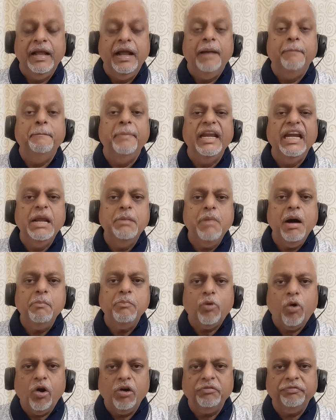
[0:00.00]
Minimum
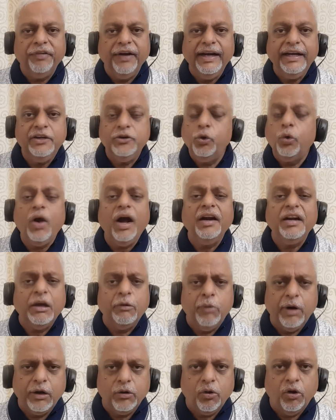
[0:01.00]
conflict, you can't
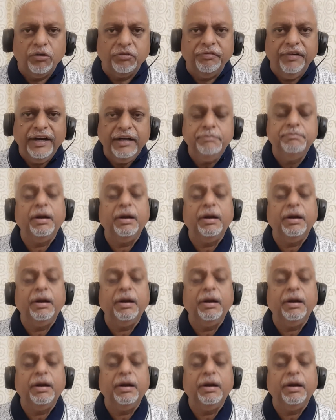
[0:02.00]
avoid conflict,